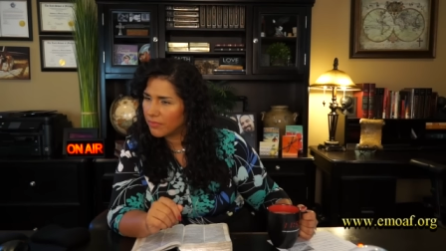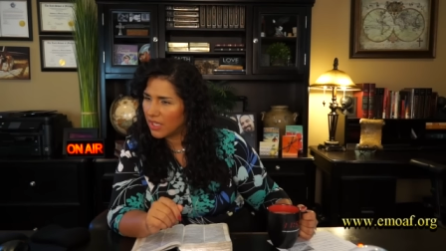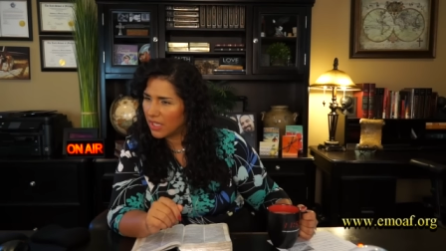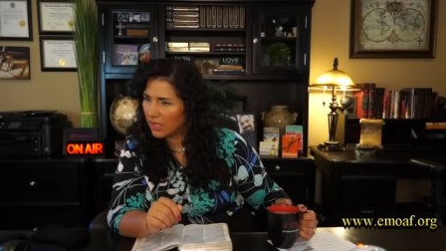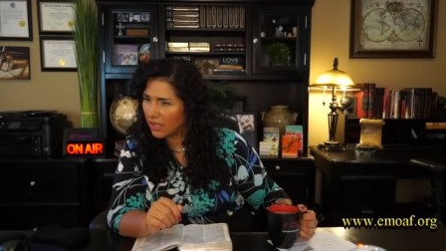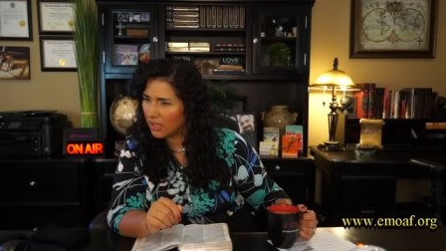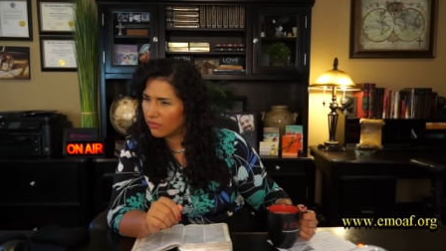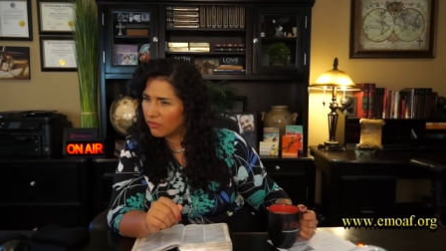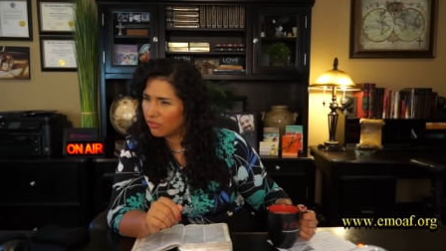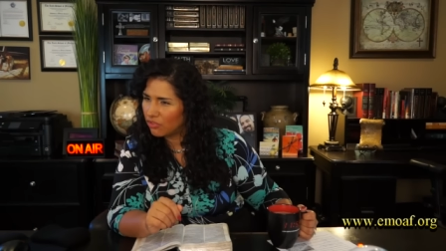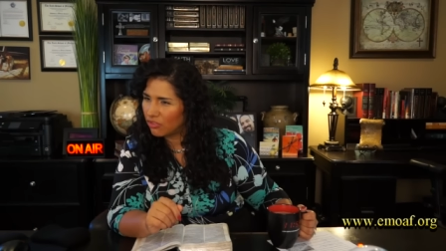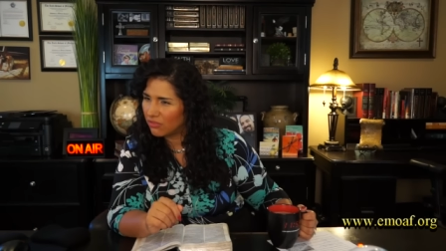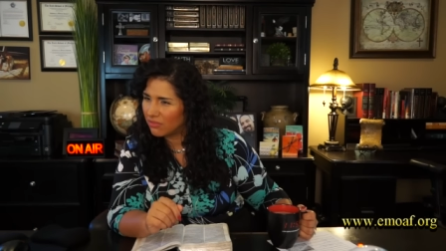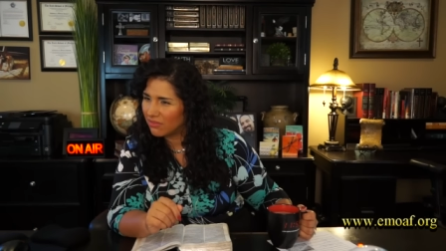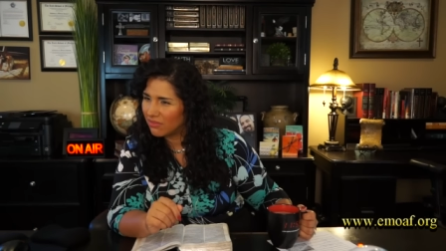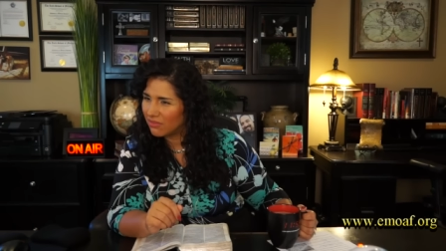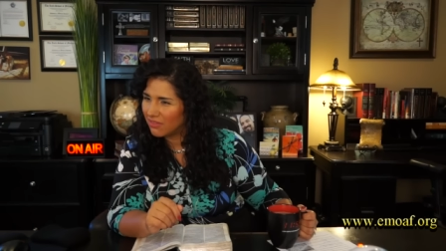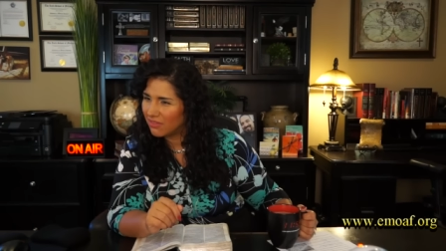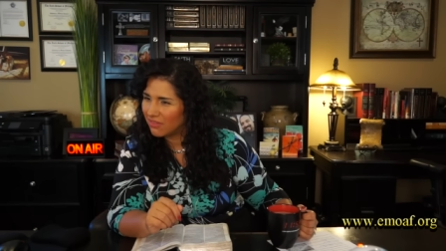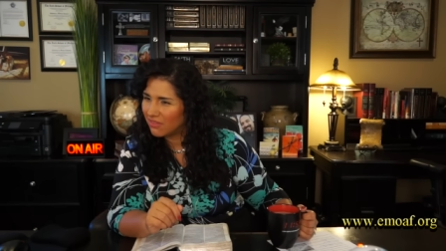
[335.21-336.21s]
He loves you.
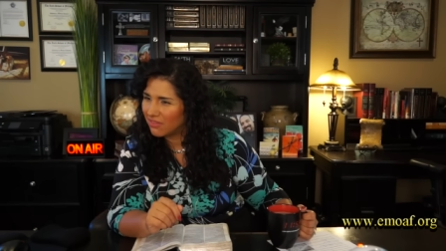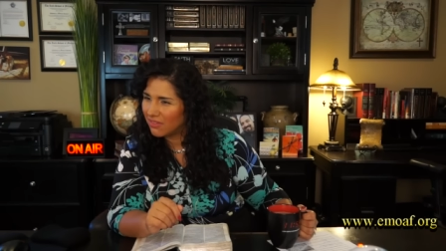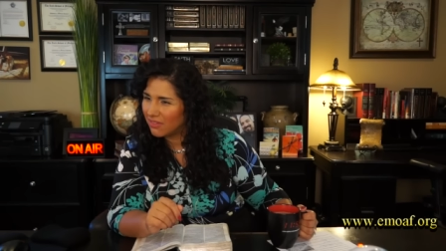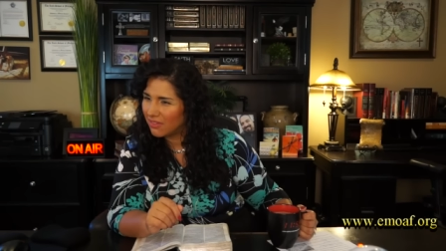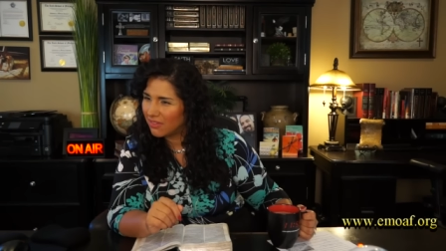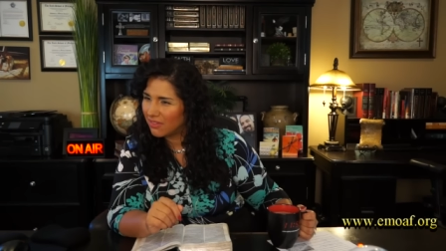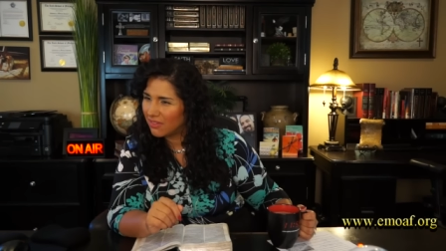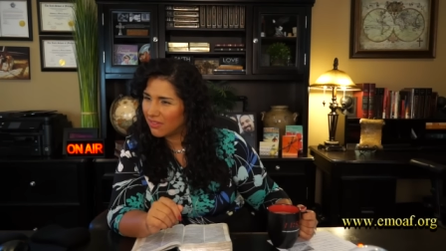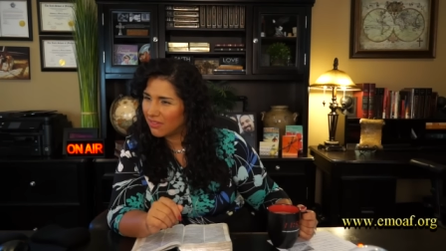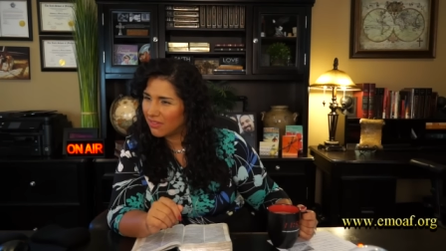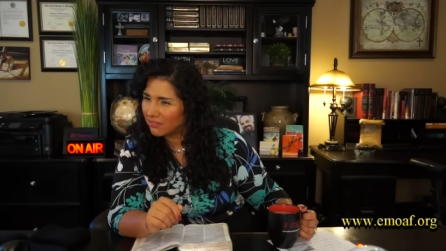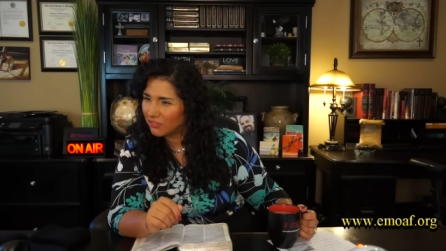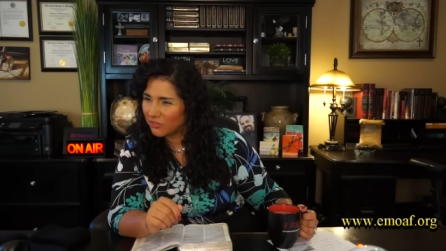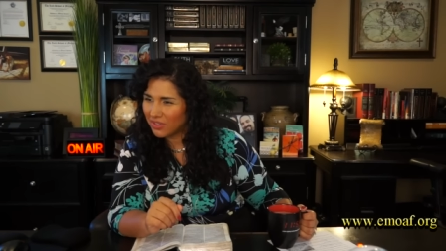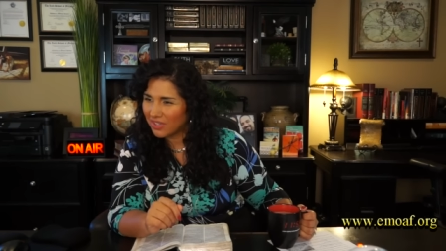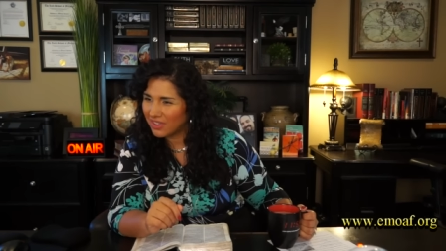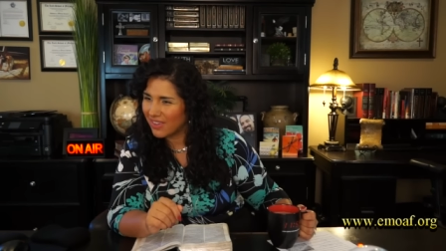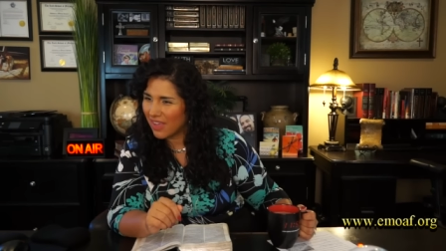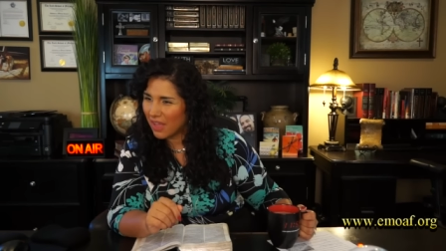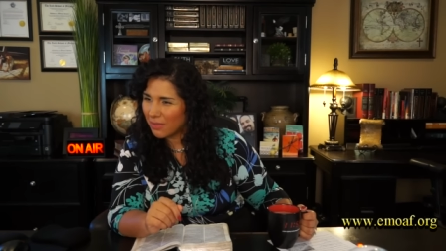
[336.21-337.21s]

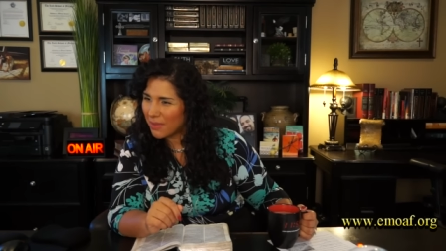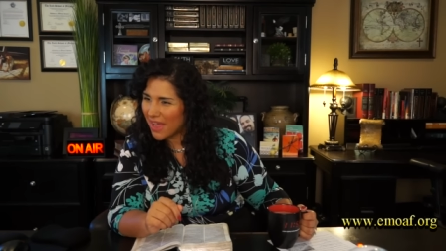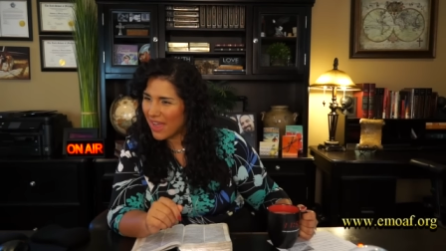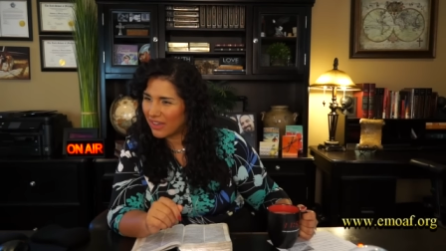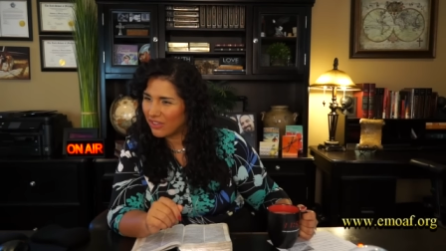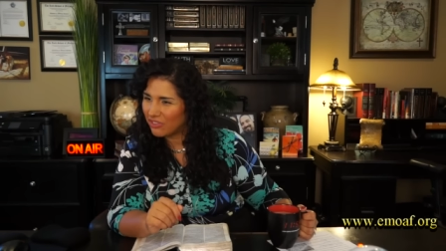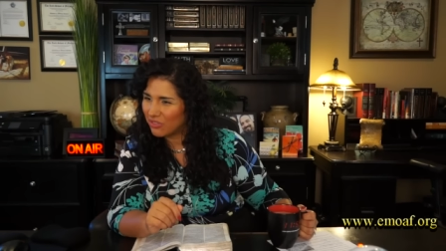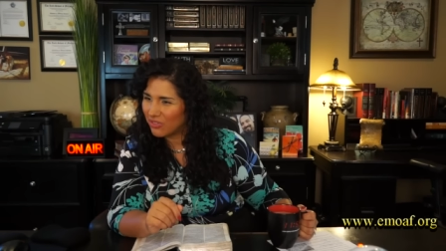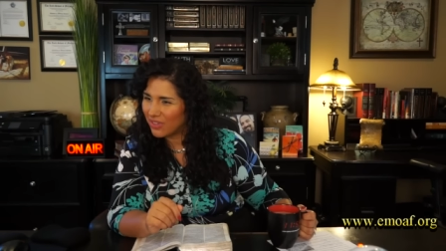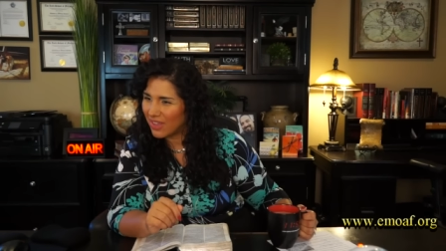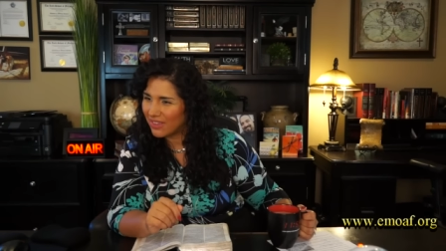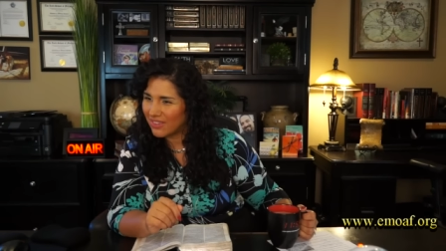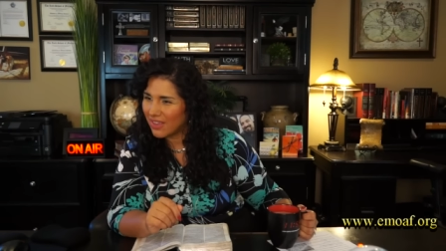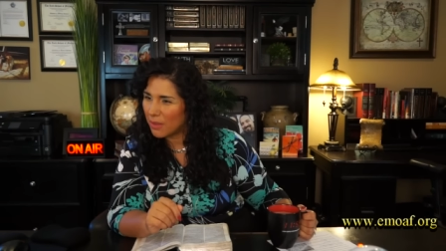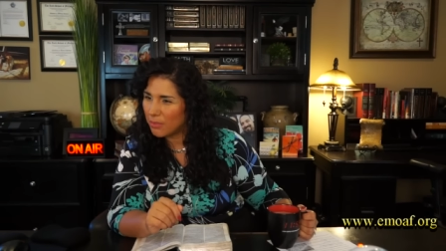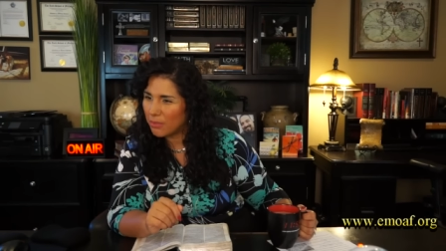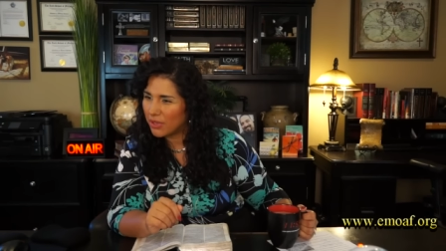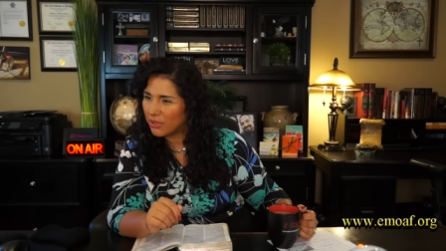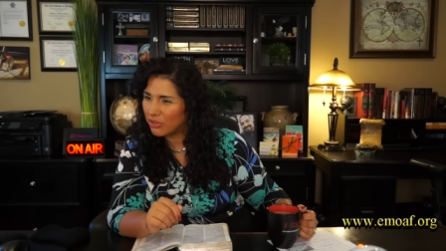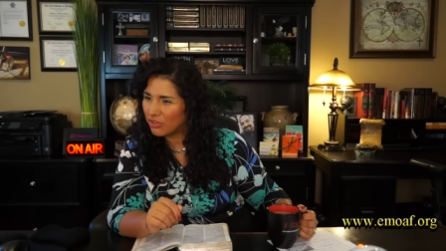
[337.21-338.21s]
You're, he's not mad at you. That's
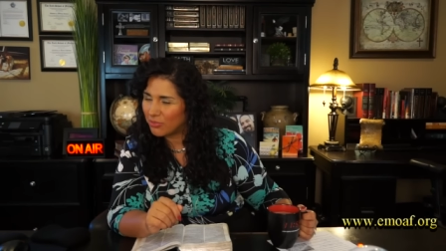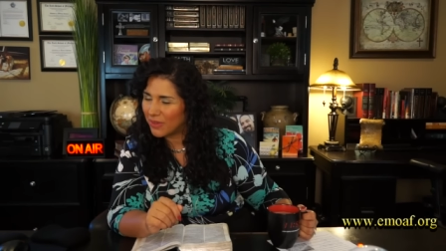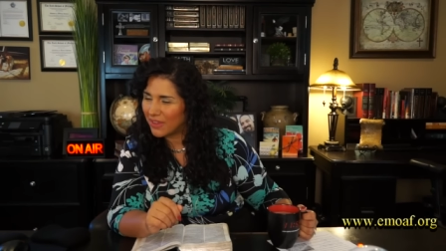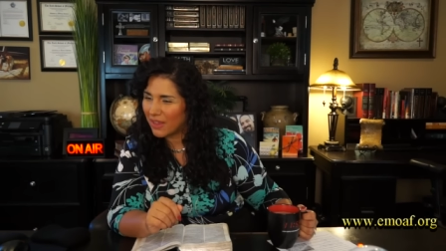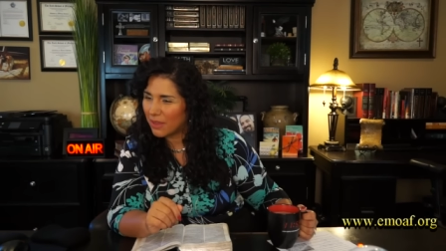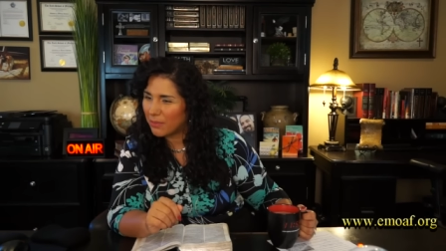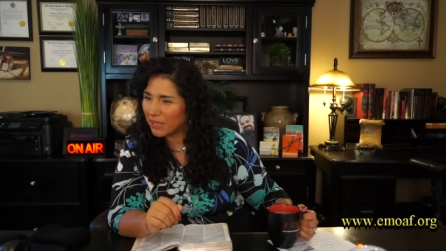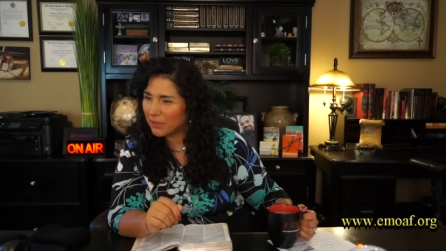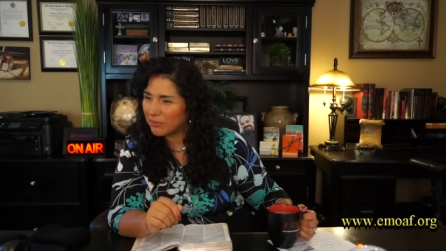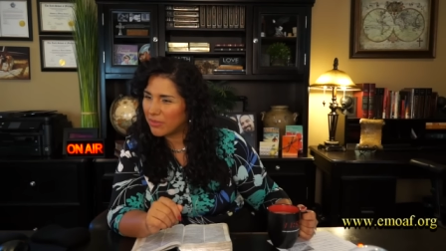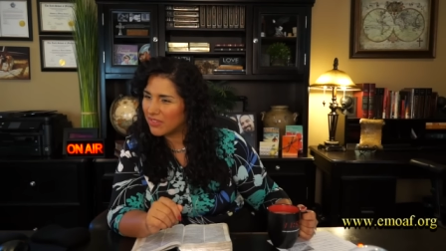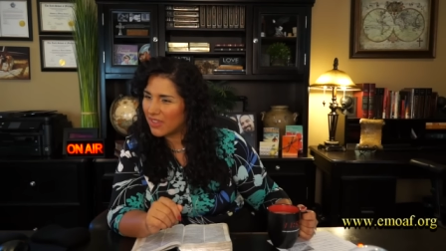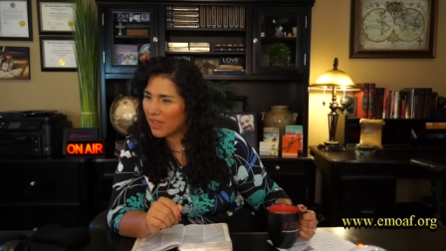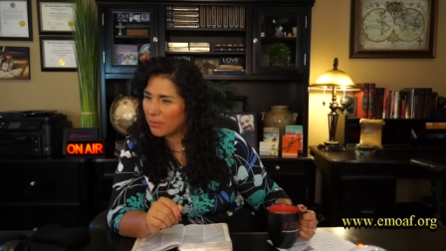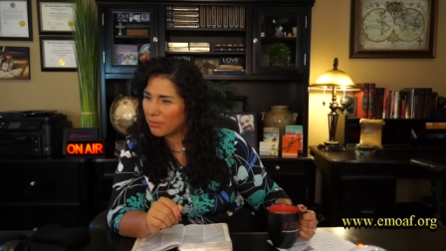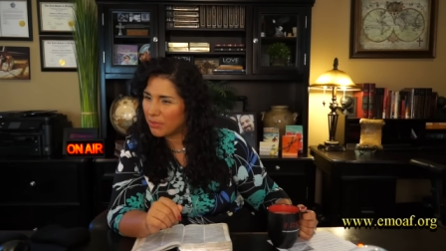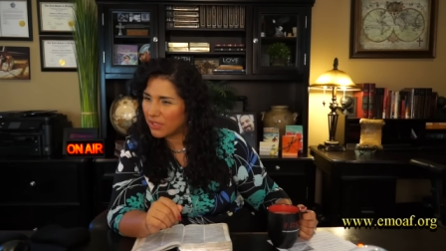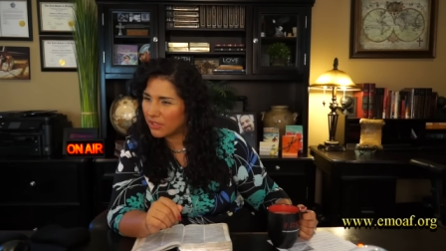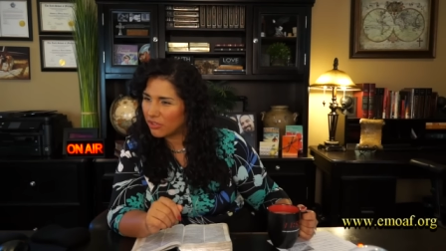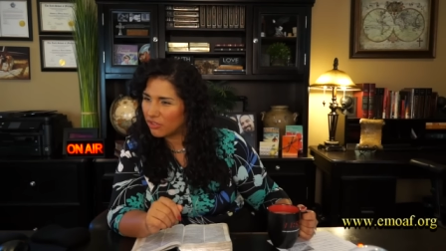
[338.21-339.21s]
not punishment. That baby's
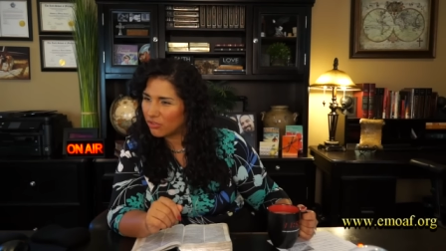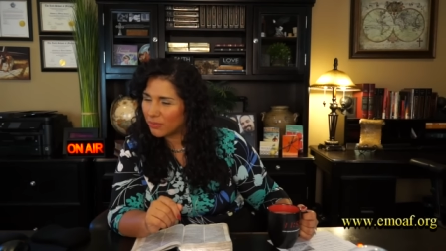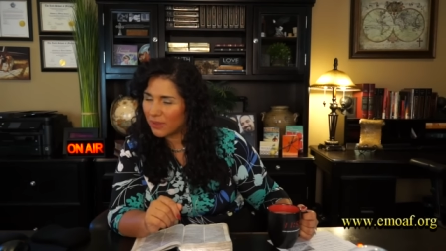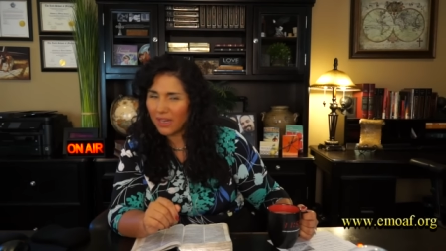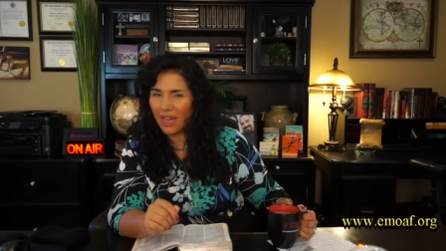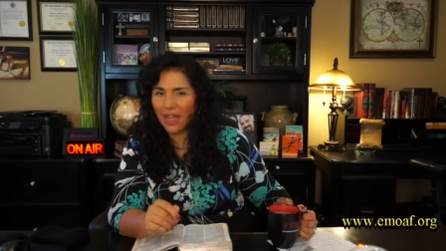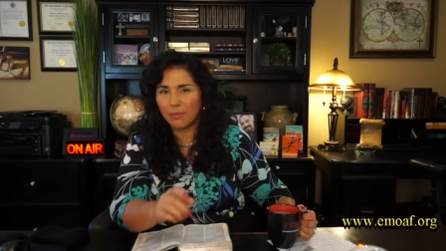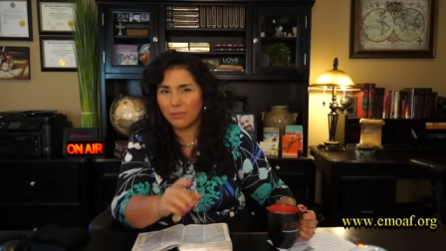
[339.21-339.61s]
not punishment.